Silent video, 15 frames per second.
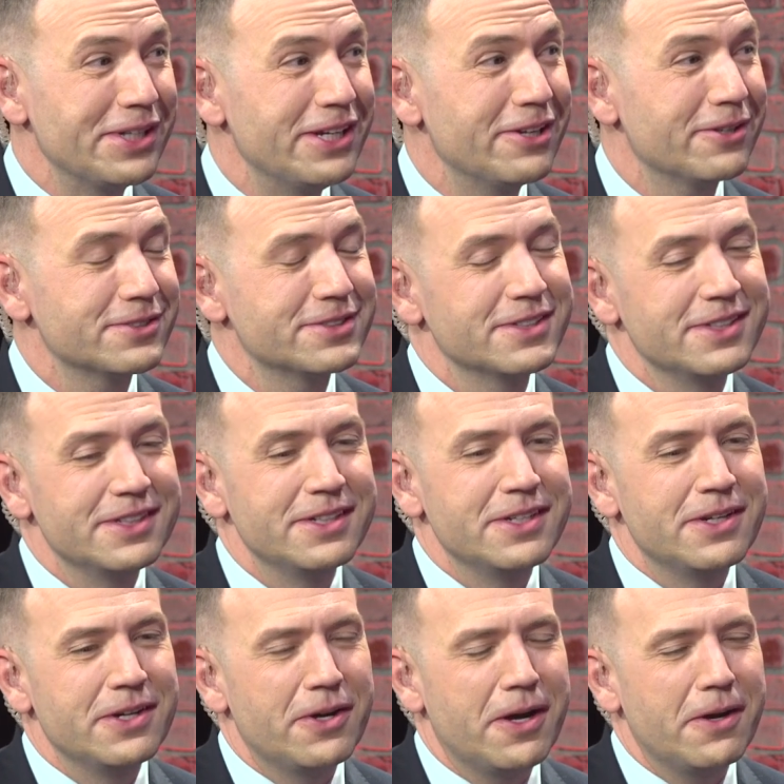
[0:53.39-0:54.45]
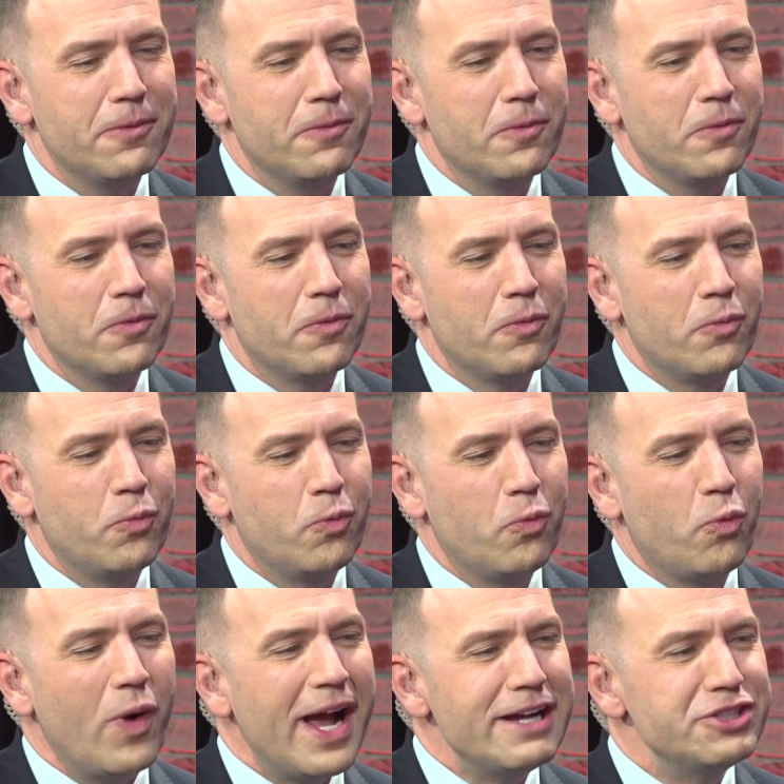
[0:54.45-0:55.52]
of years.
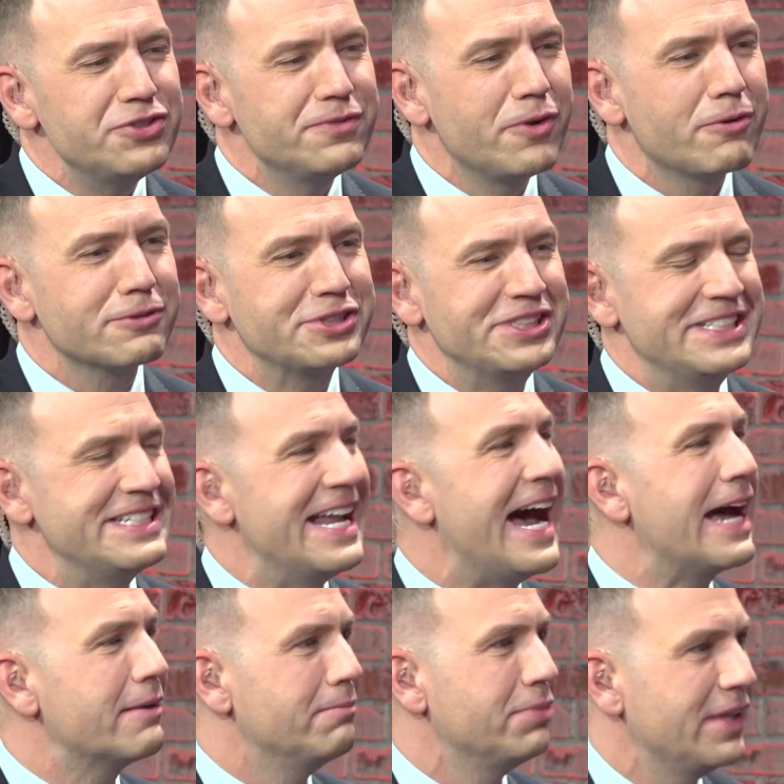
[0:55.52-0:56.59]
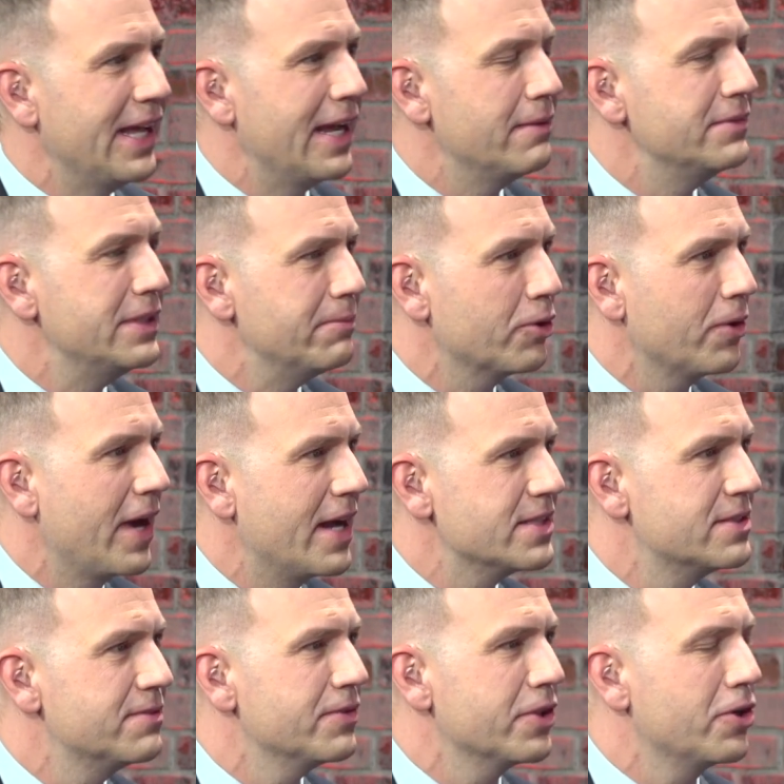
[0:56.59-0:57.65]
Why should voters not blame
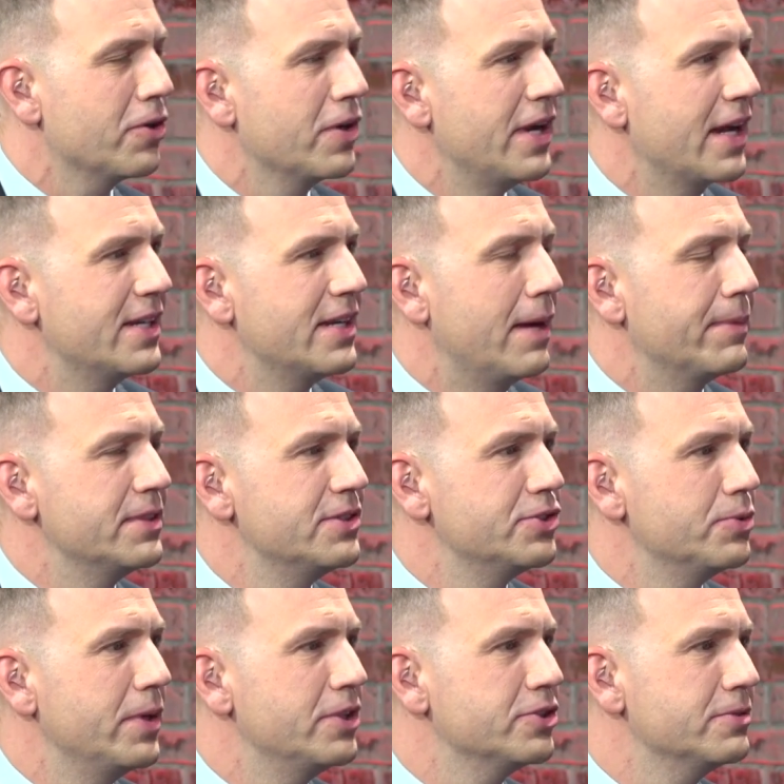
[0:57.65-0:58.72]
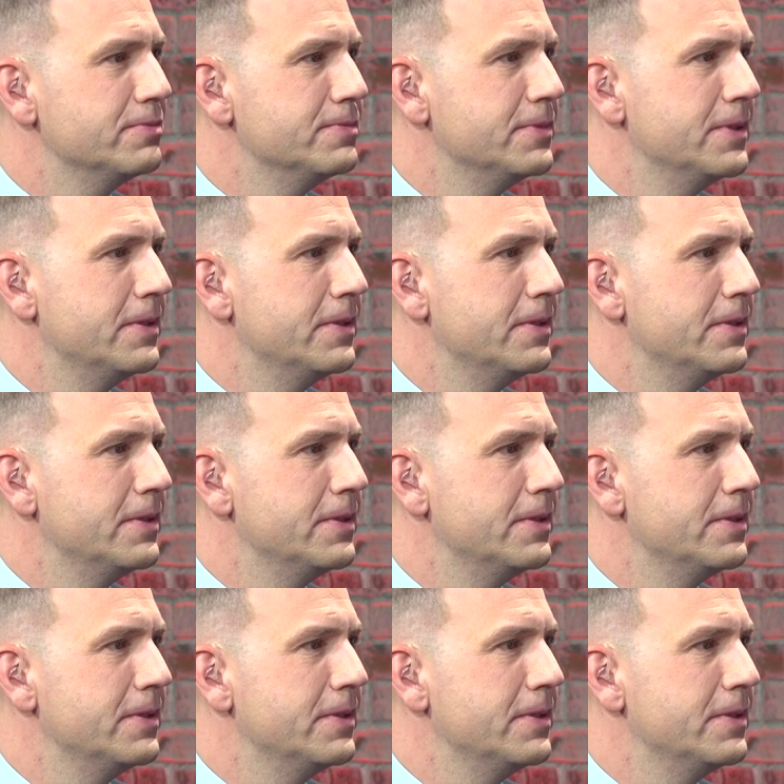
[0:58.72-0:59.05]
Democrats for the current economic situation?